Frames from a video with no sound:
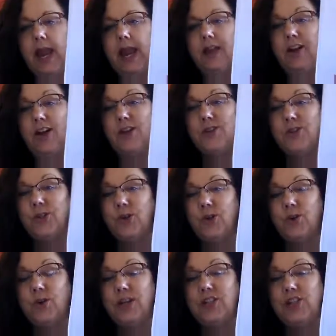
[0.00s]
and
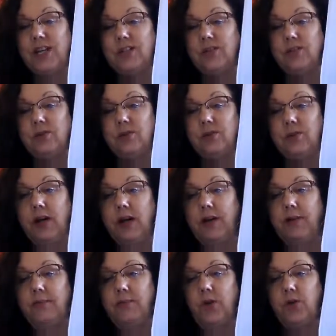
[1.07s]
also a chance to
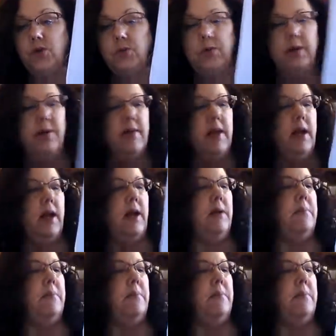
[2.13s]
go to a